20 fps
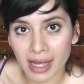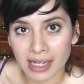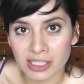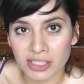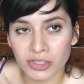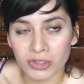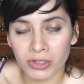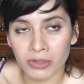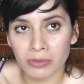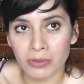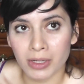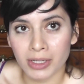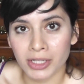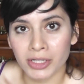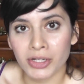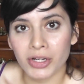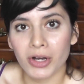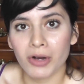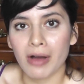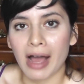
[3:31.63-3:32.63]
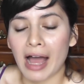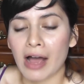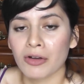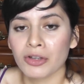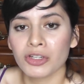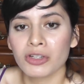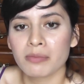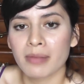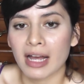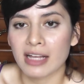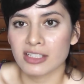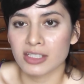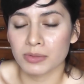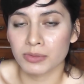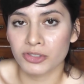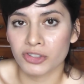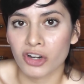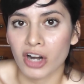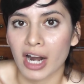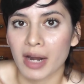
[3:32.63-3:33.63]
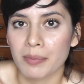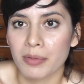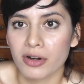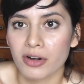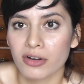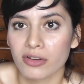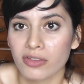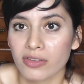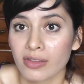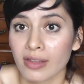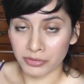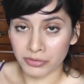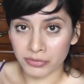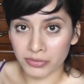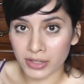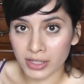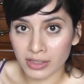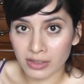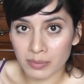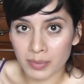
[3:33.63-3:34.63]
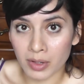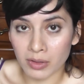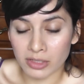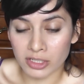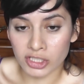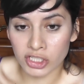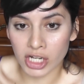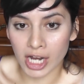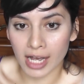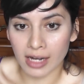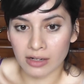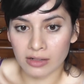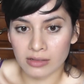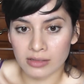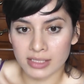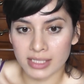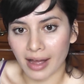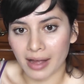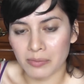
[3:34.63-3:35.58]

I sort of want to know how you, my subscribers, feel about these channels.